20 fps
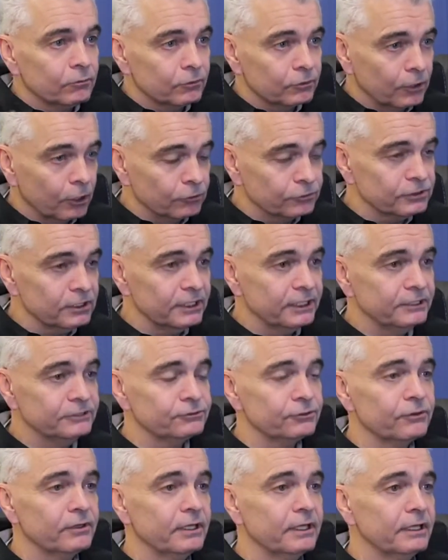Those leads
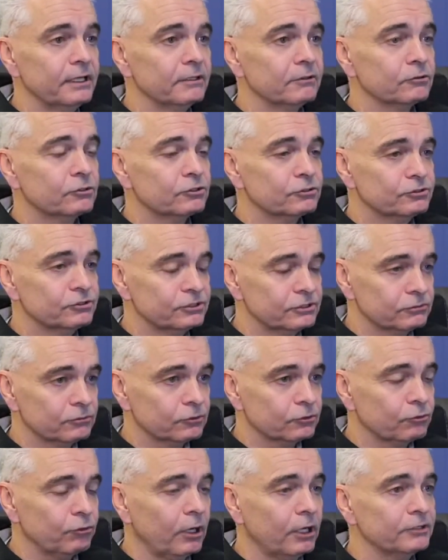are then
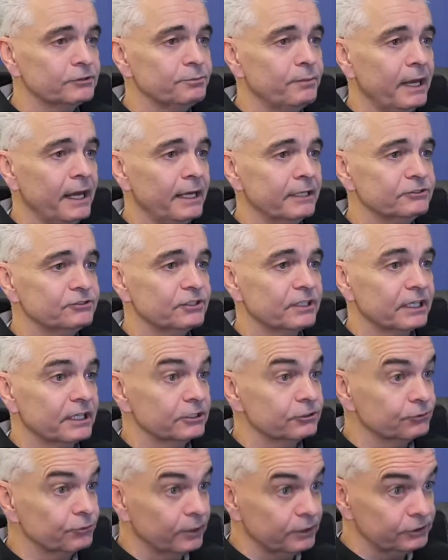cross-matched
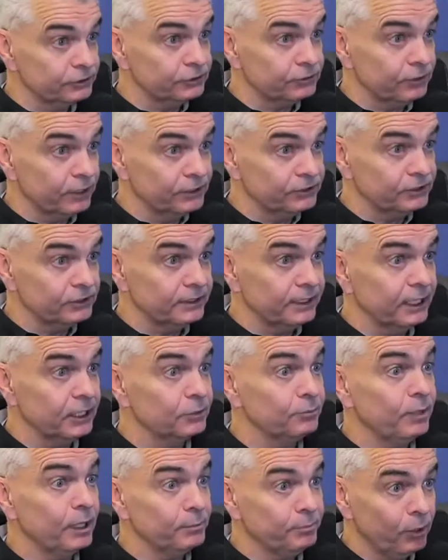against registration
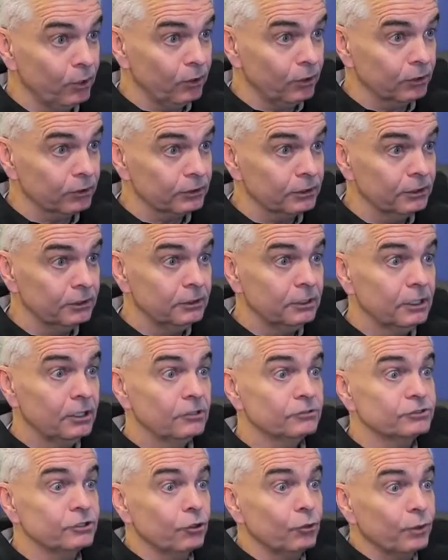data by Polk.
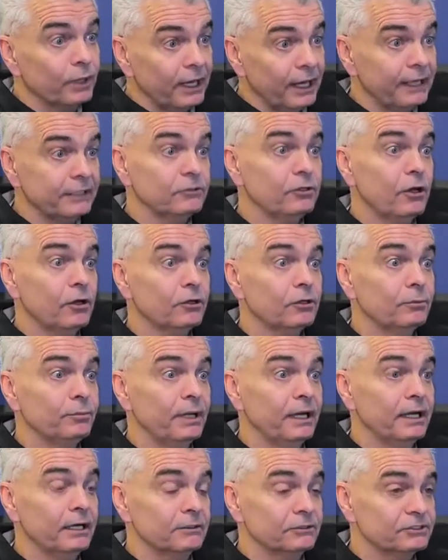So when I talk
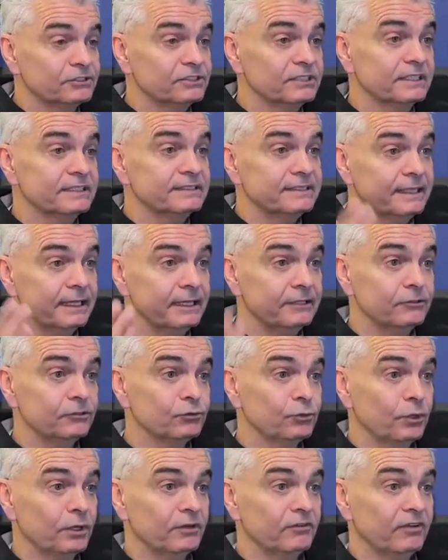about 16 to
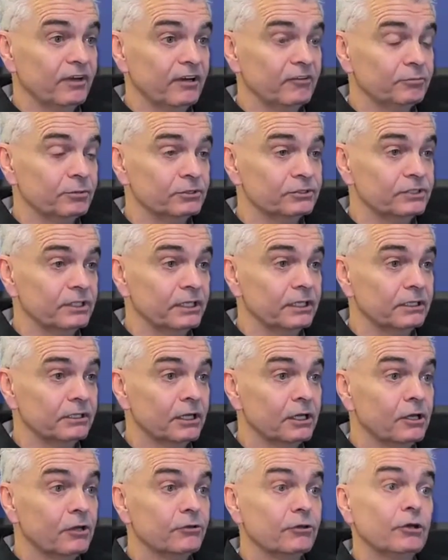25%,
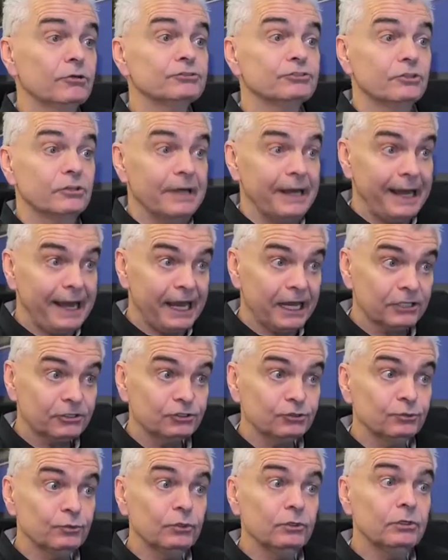those are
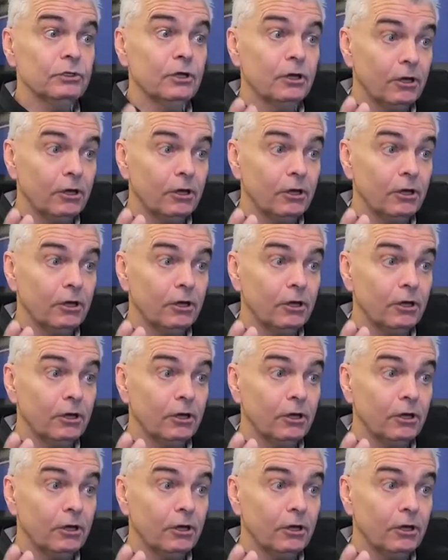actual